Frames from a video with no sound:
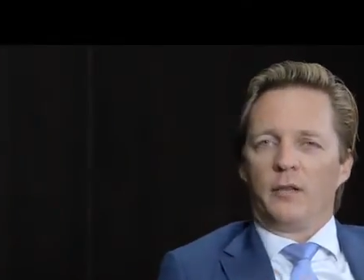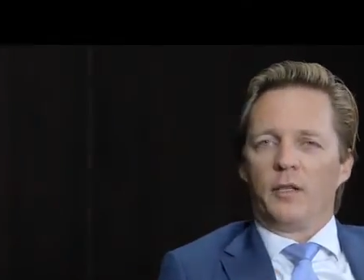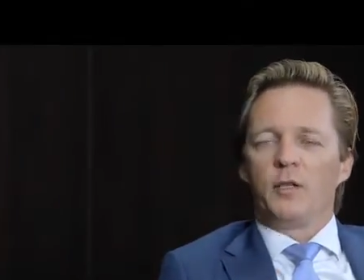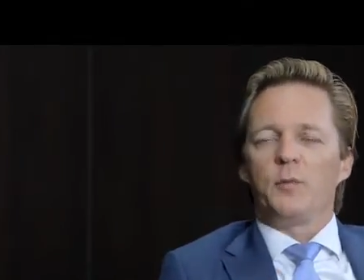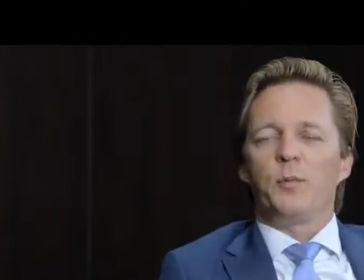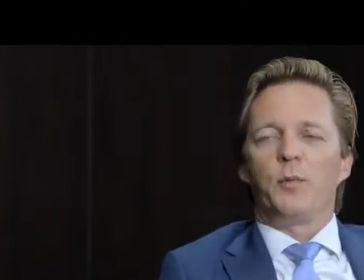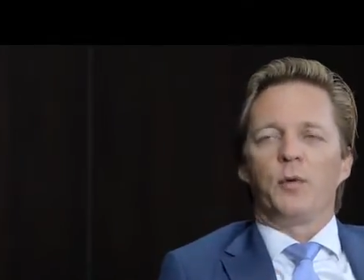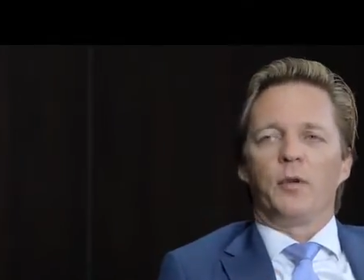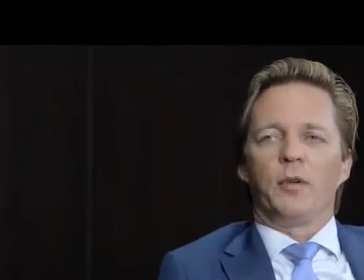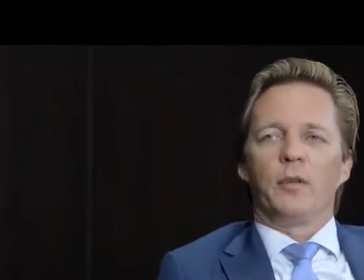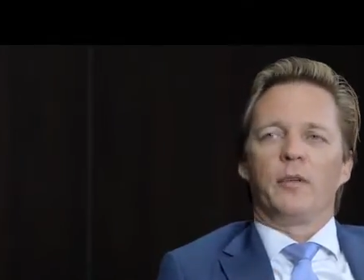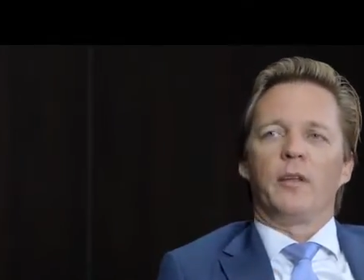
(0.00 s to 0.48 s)

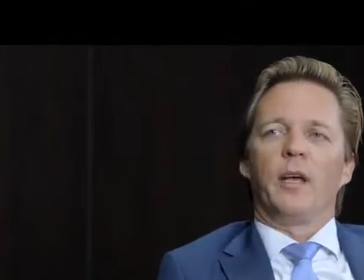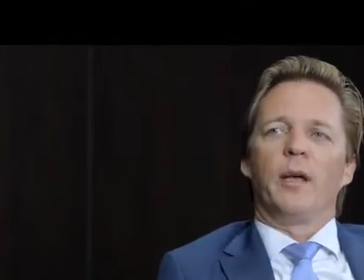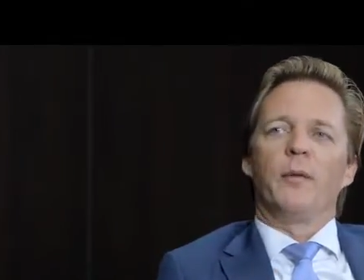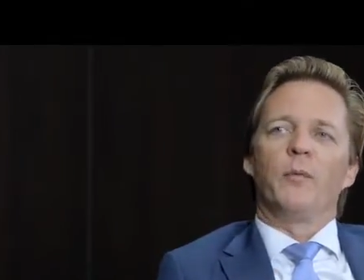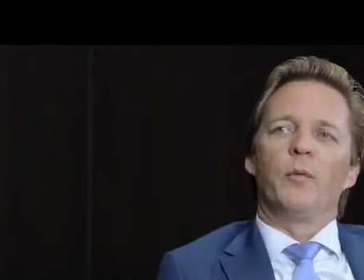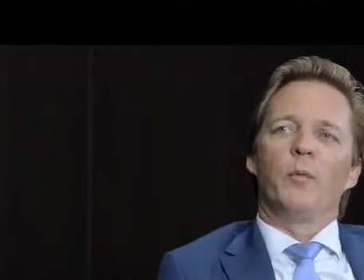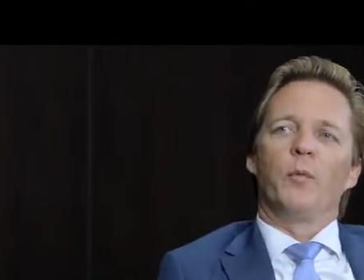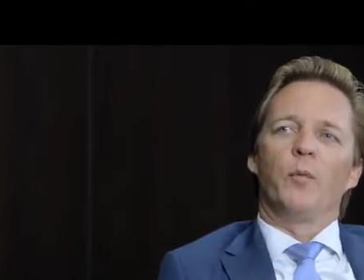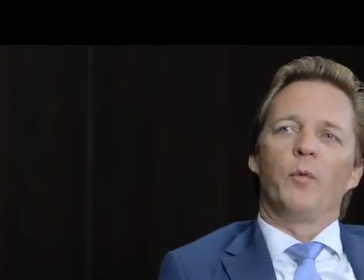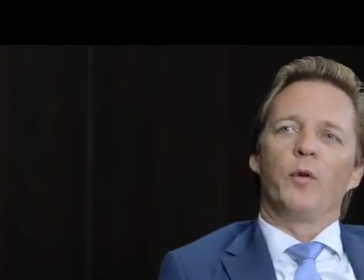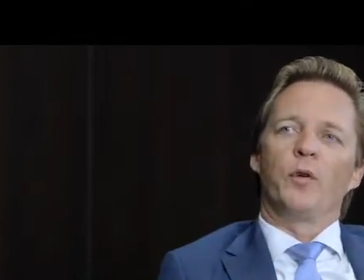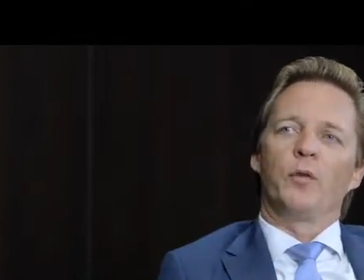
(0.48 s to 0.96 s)
At this point in
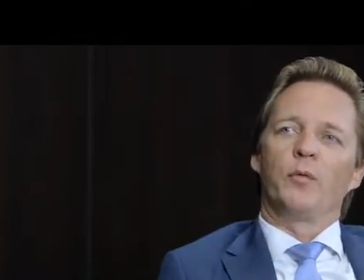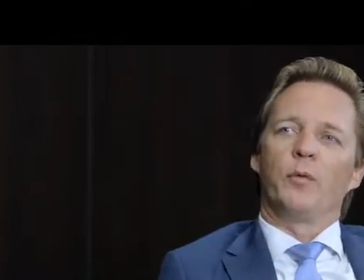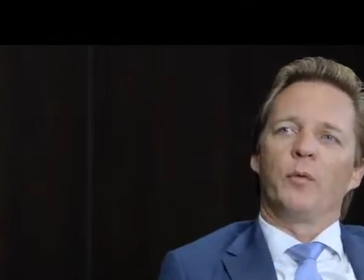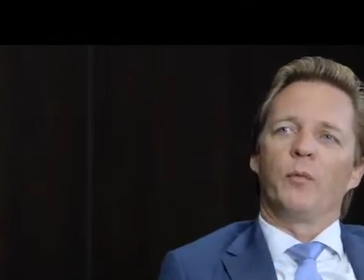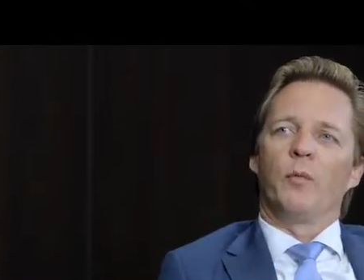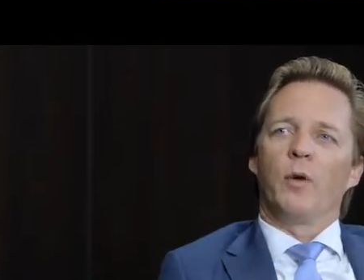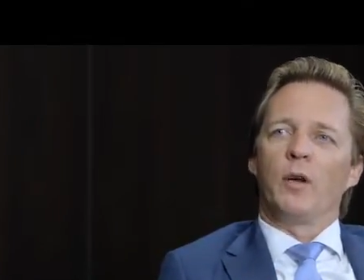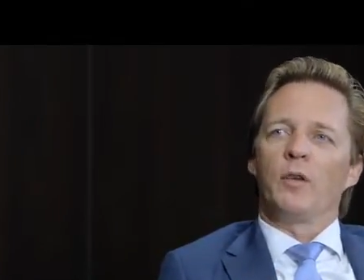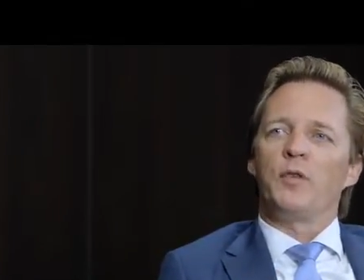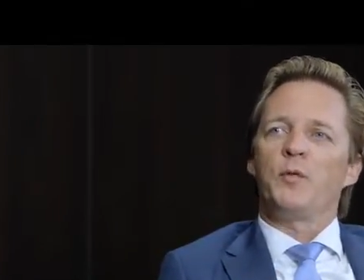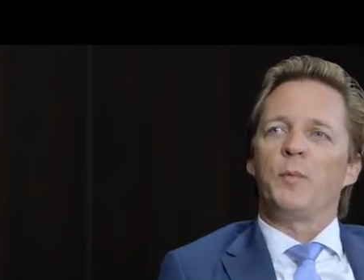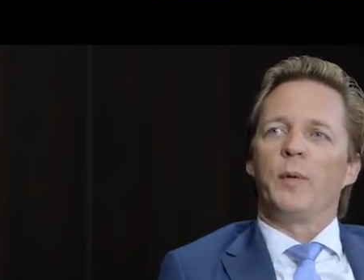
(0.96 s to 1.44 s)
time, we're more
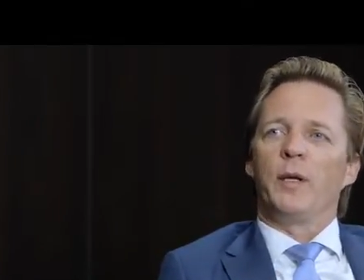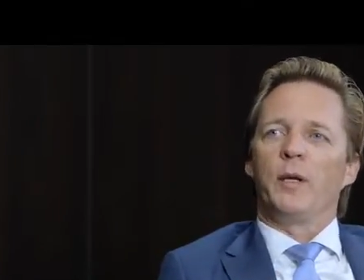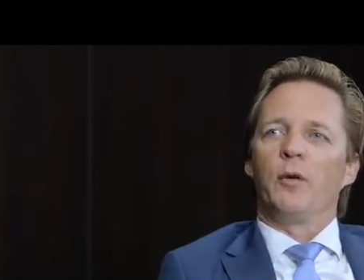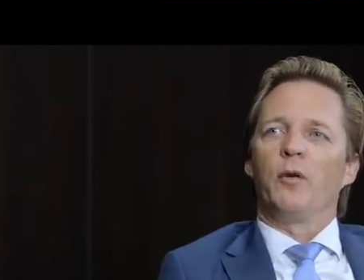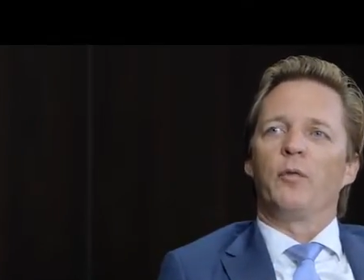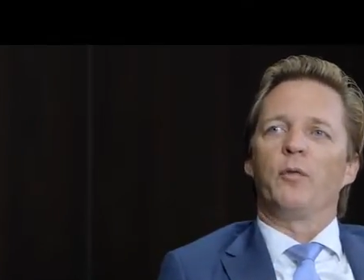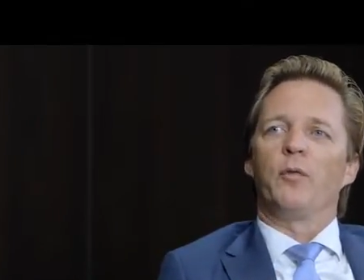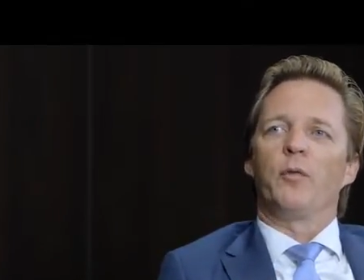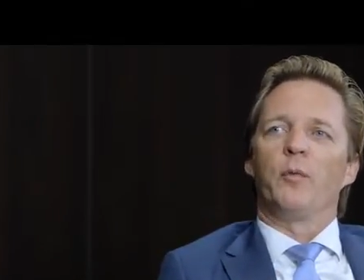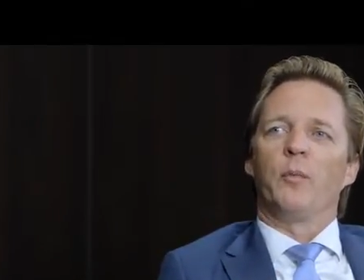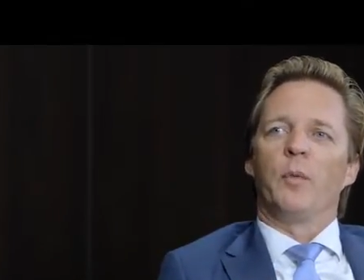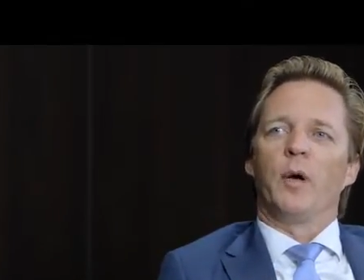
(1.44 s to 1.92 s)
to one
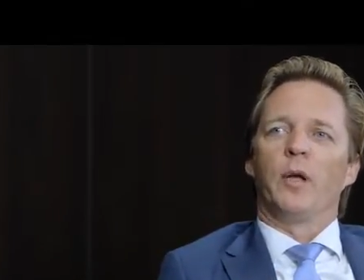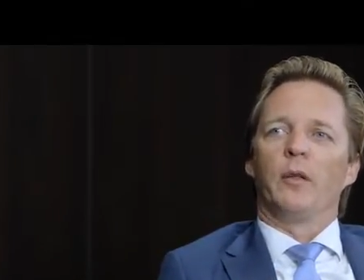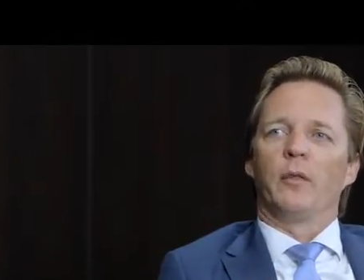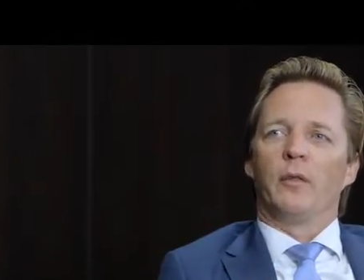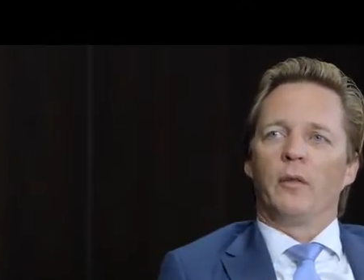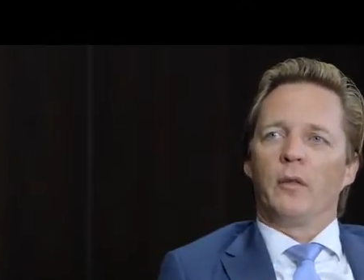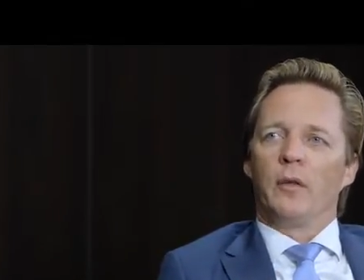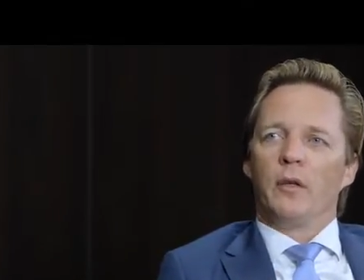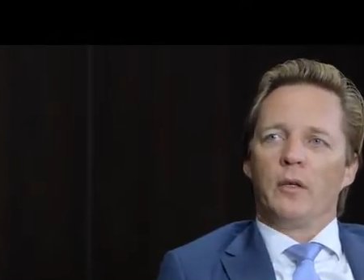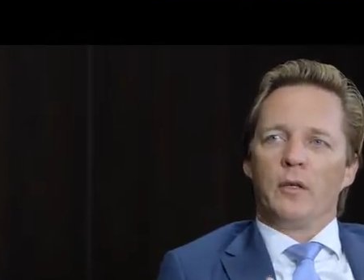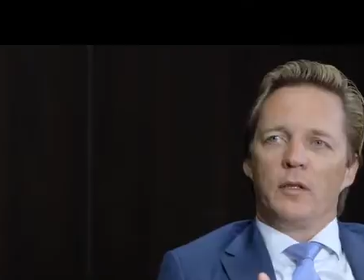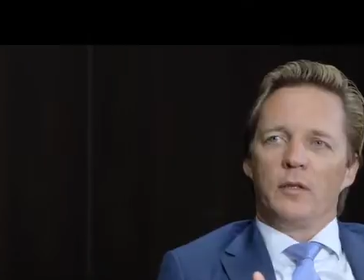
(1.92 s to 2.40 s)
spin-off a
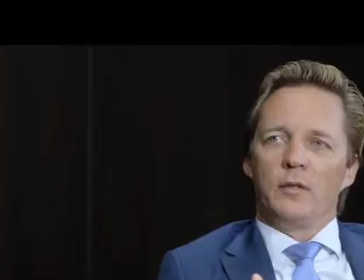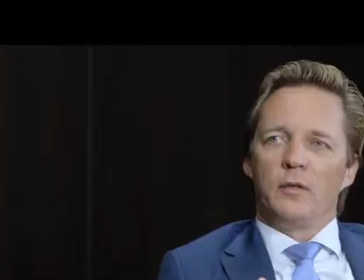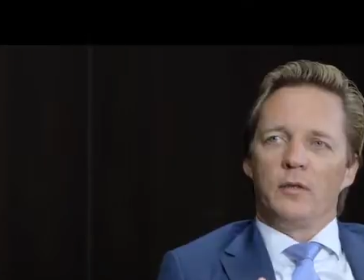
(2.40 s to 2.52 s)
month.